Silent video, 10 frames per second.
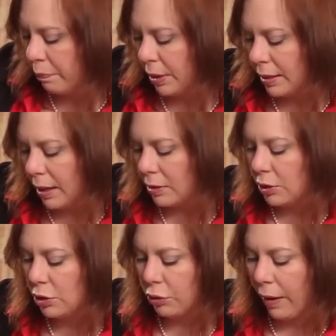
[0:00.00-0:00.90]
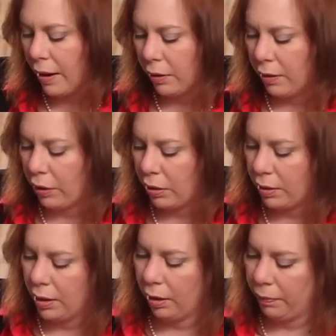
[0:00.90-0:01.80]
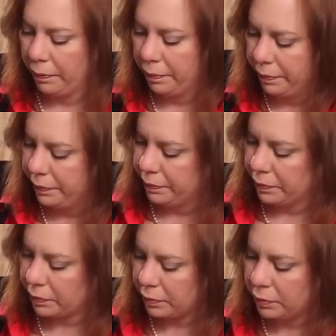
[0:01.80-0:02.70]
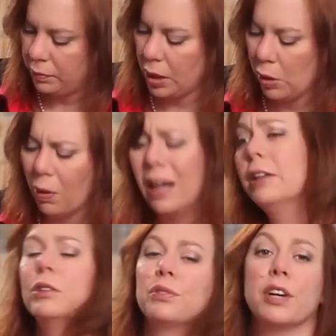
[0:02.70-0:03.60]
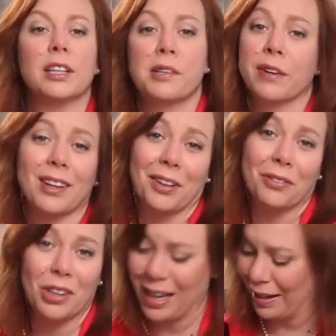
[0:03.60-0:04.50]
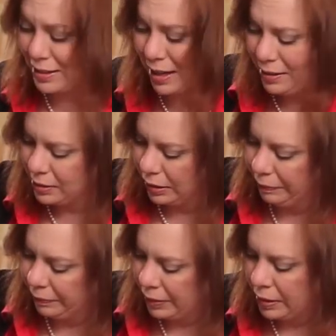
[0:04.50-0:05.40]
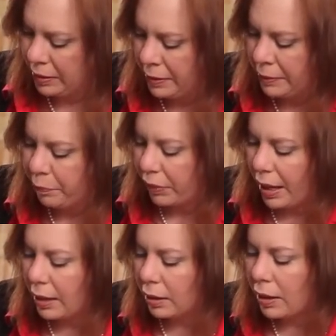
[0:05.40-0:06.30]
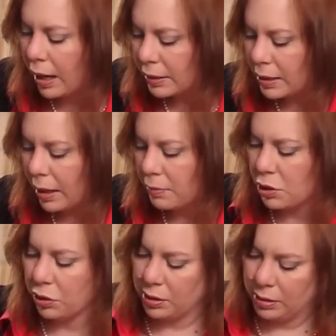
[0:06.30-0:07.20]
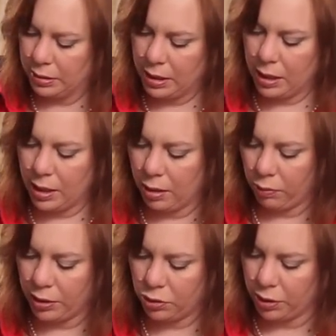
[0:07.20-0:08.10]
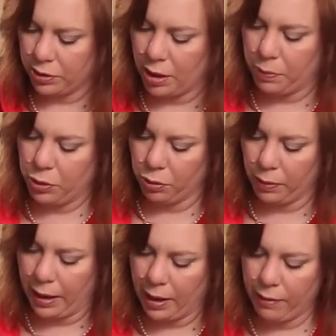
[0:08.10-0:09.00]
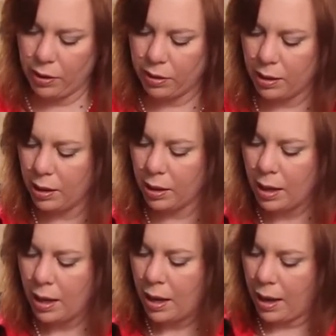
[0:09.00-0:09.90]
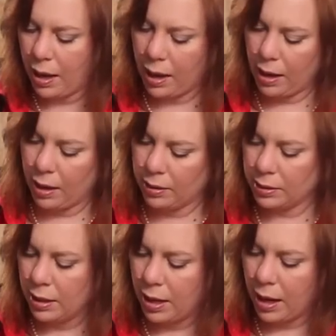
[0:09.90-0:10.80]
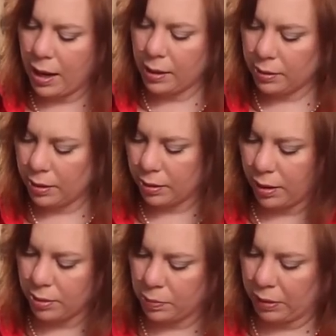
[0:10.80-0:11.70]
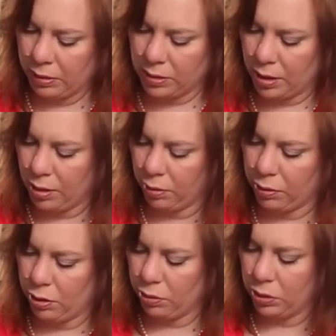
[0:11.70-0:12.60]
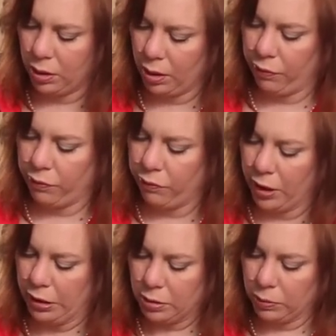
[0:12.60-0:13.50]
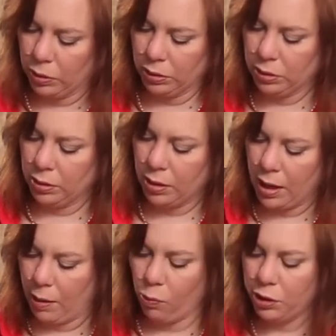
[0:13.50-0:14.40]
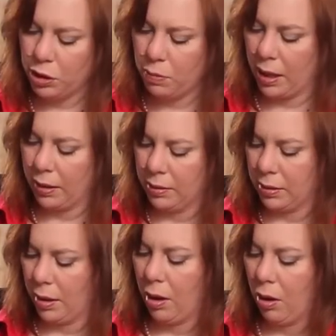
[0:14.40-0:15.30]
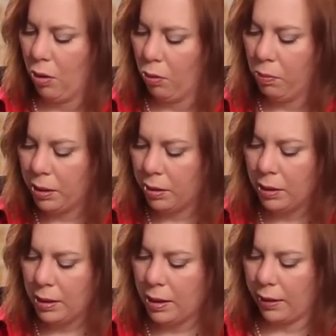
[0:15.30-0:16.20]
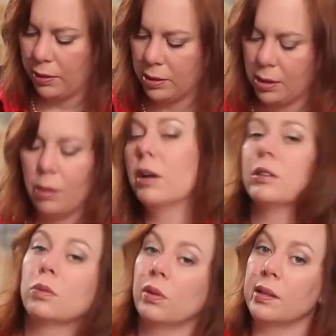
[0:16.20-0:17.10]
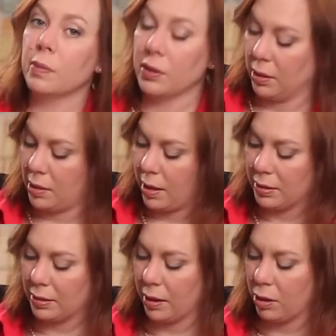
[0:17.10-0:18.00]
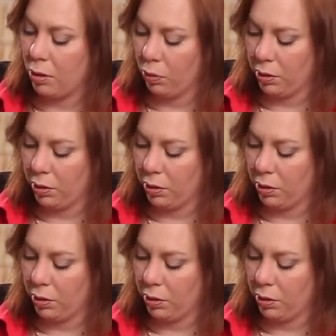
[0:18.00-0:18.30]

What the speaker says: but not to drown everything. Why use fresh fennel if you can't taste it? And a lot of times you'll see in restaurants they puree everything, and I think that's because they don't use enough vegetables. And once you make this at home and you see what it's really supposed to taste like, you